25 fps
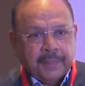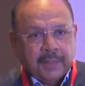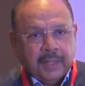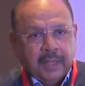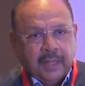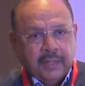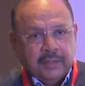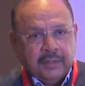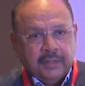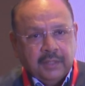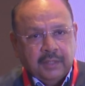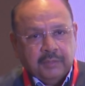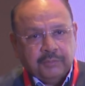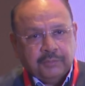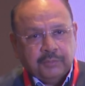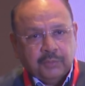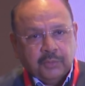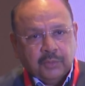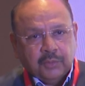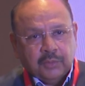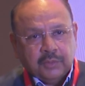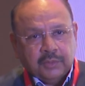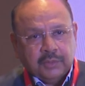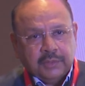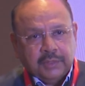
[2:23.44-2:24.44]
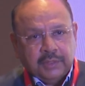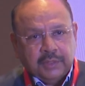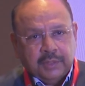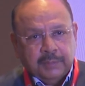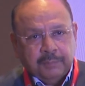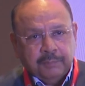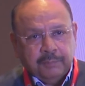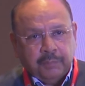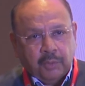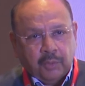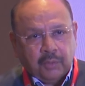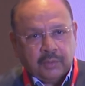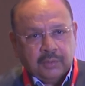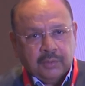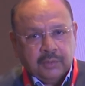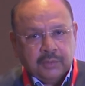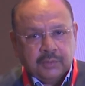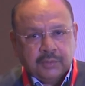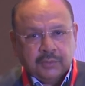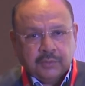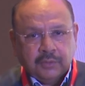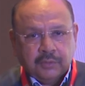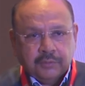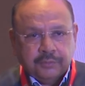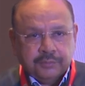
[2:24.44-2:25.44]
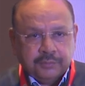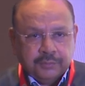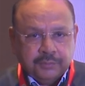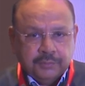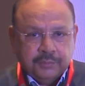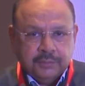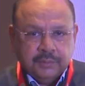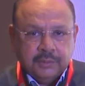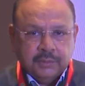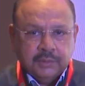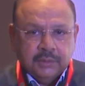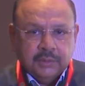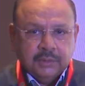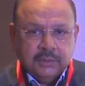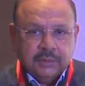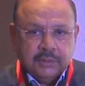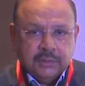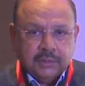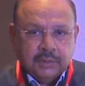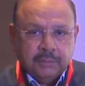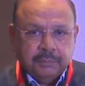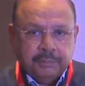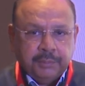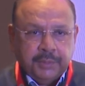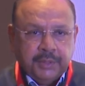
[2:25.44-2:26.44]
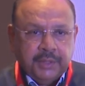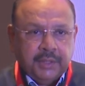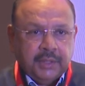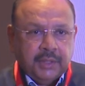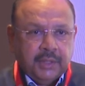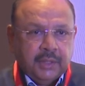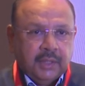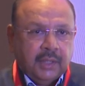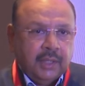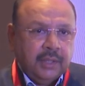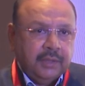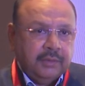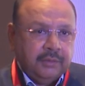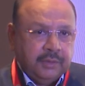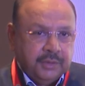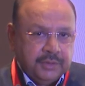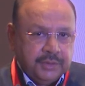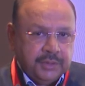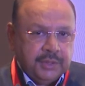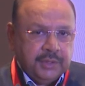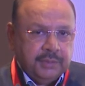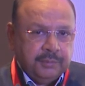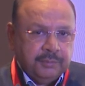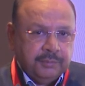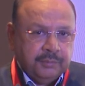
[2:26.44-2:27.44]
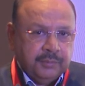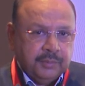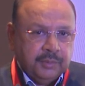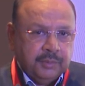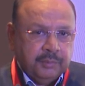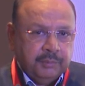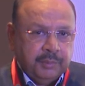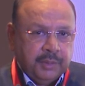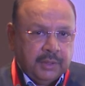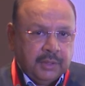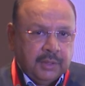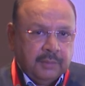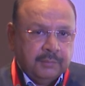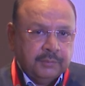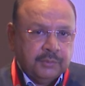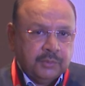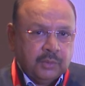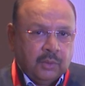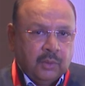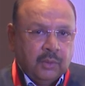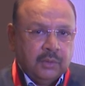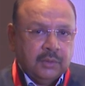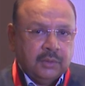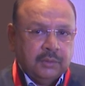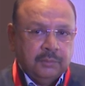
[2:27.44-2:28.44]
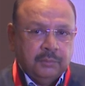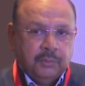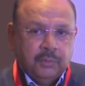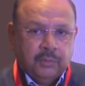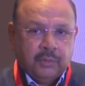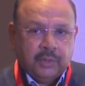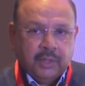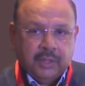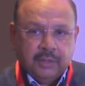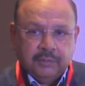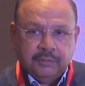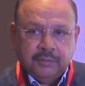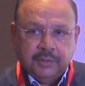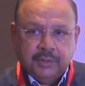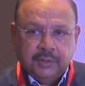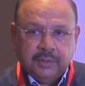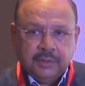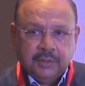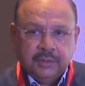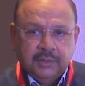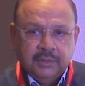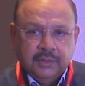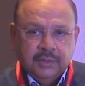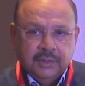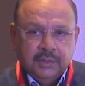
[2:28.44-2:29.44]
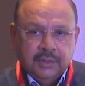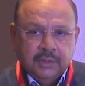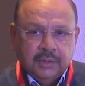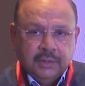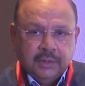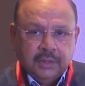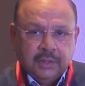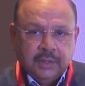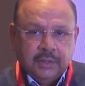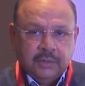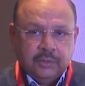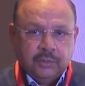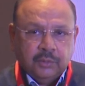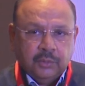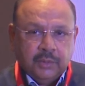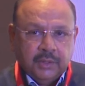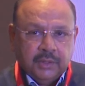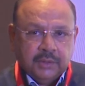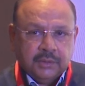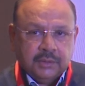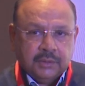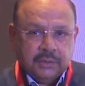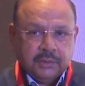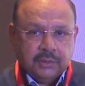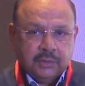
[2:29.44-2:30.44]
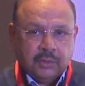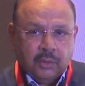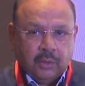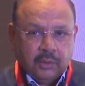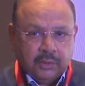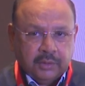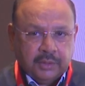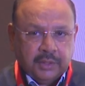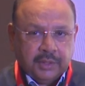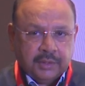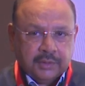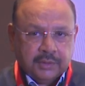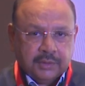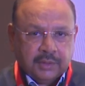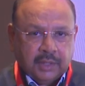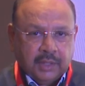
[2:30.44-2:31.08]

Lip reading: And therefore, the importance of the PKI regime becomes all the more relevant in today's context.